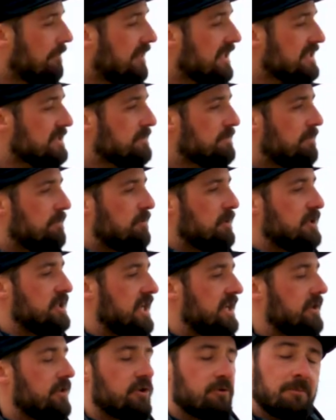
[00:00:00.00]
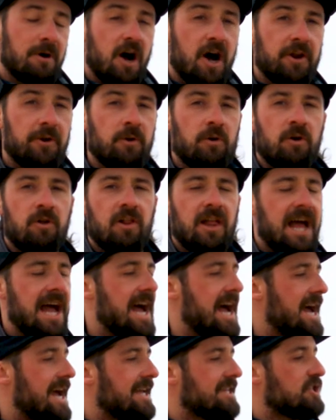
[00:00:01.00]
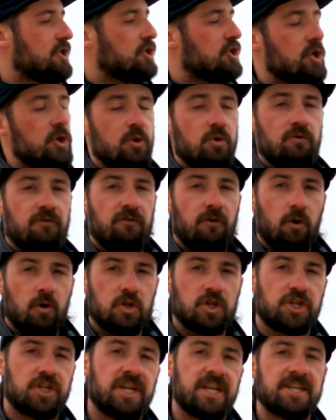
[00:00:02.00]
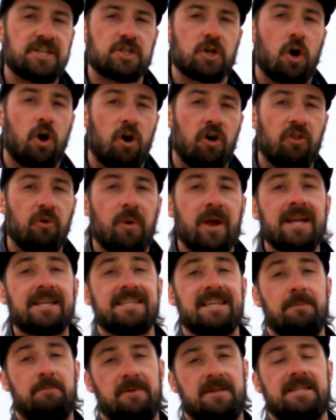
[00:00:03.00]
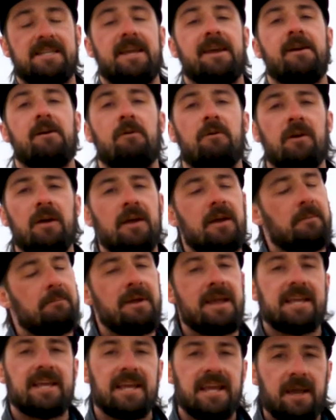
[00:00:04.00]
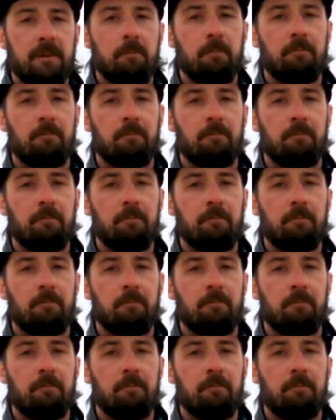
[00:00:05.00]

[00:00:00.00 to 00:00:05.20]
This particular model has two full sheets all the way tip and tail, making it